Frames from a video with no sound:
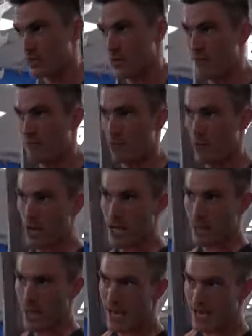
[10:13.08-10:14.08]
great for
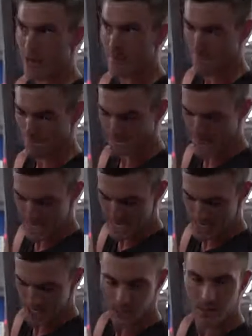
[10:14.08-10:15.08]
that
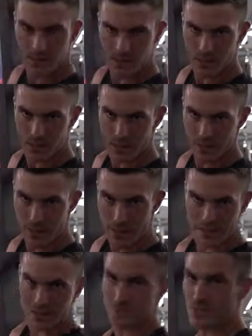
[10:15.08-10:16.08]
peak of your
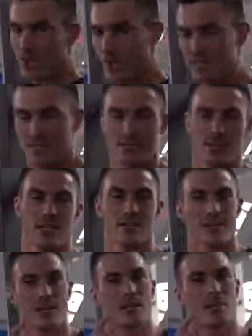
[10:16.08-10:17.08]
bicep. So that's
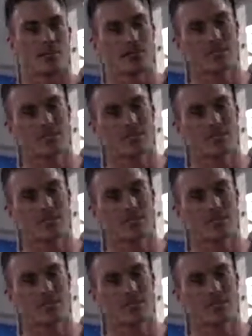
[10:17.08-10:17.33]
exercise number